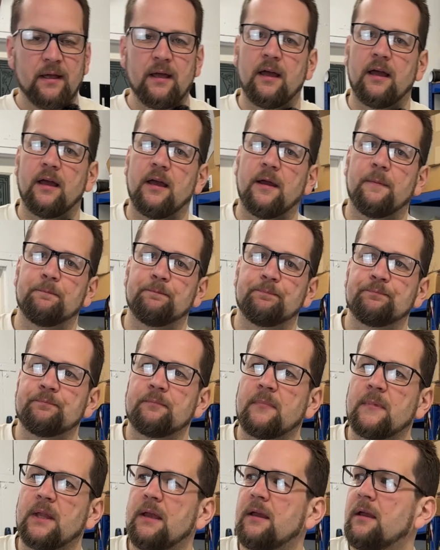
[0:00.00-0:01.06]

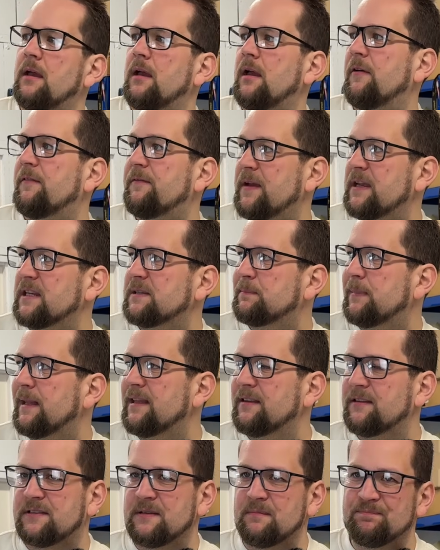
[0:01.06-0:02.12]
a
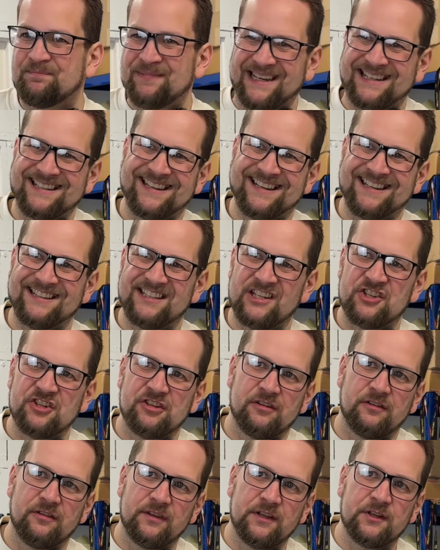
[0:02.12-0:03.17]
faceplate that's in better
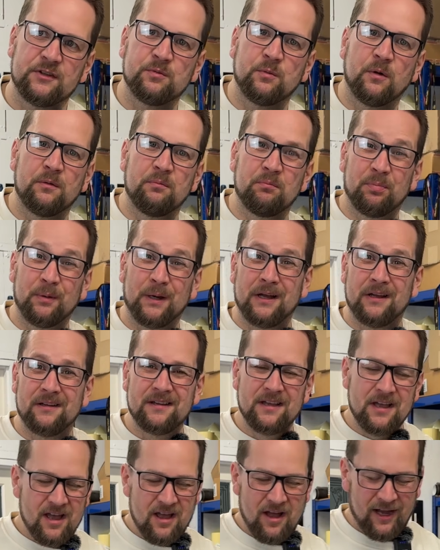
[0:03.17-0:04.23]
condition than this one, but
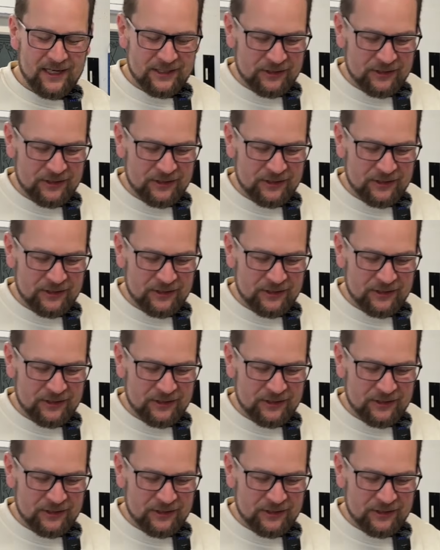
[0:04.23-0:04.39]
I